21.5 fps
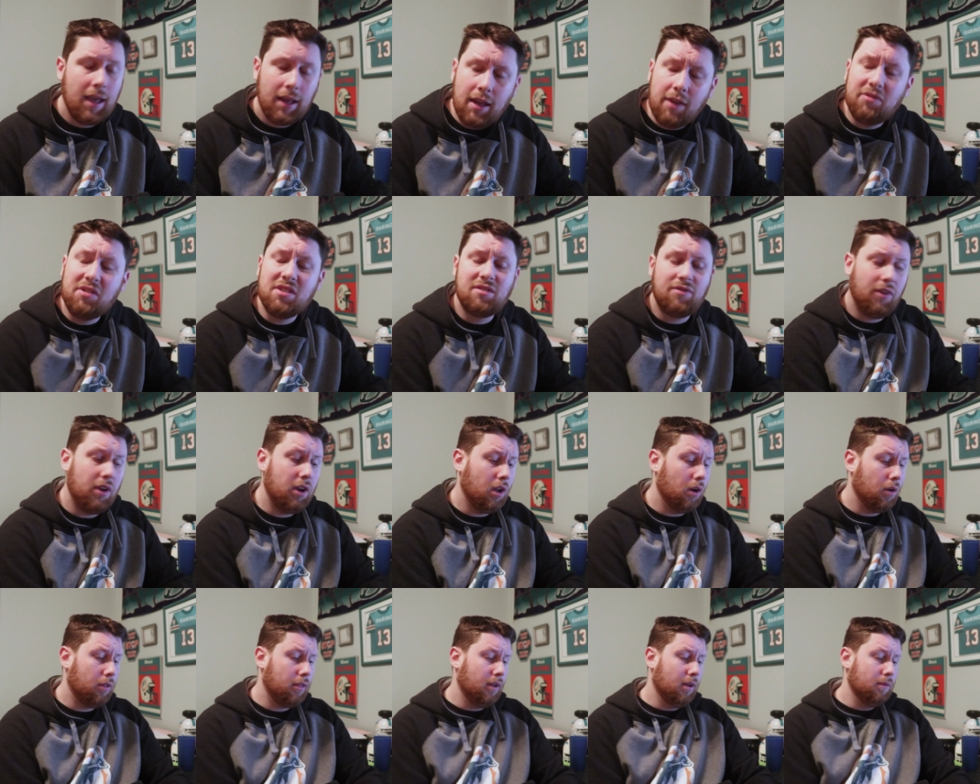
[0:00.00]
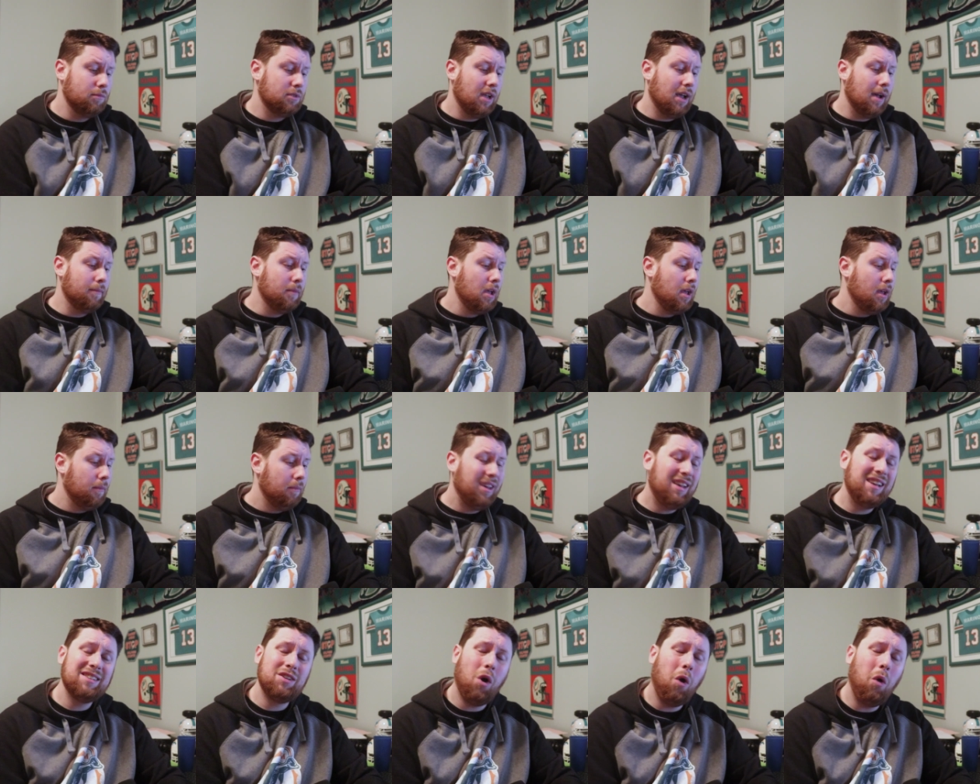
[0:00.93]
Give this video a thumbs up
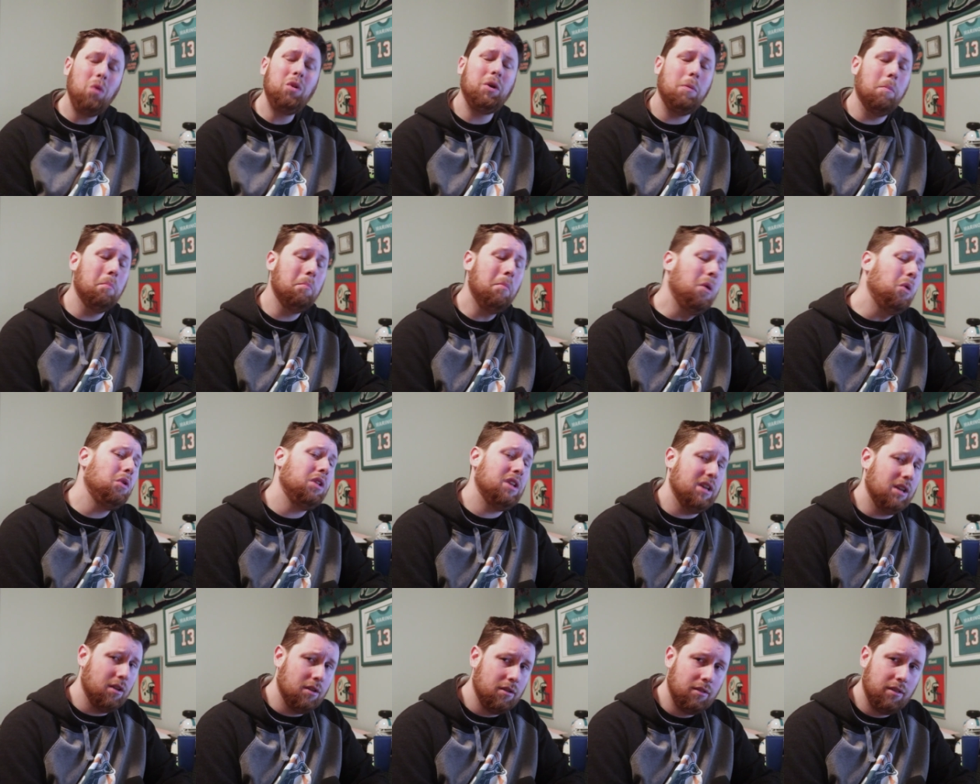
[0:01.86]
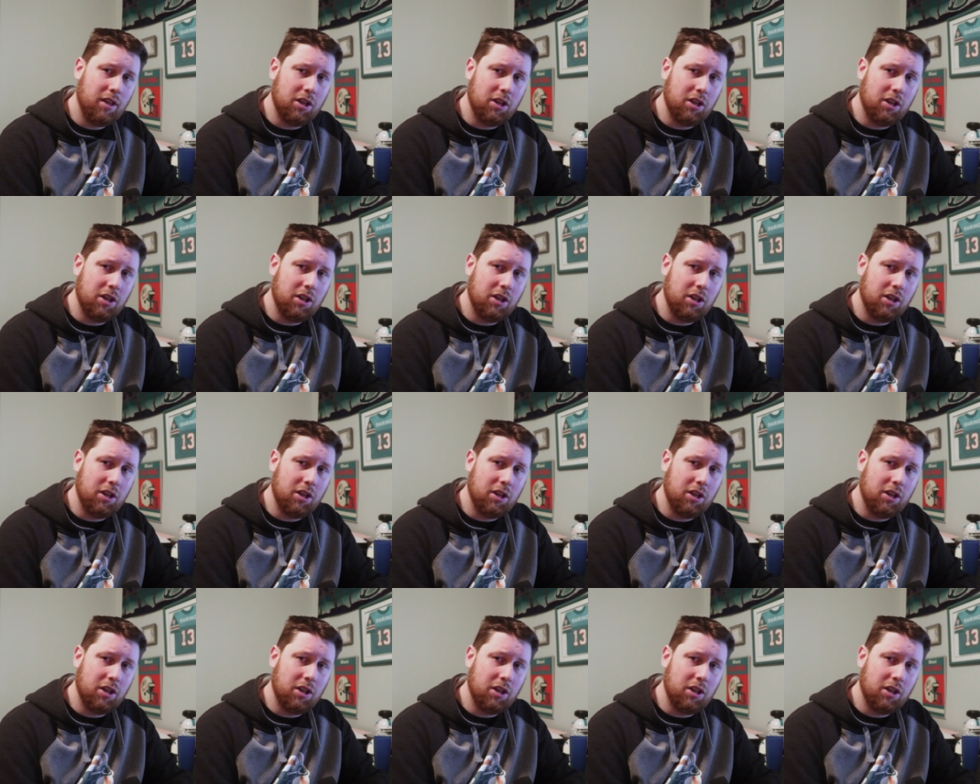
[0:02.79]
because holy moly,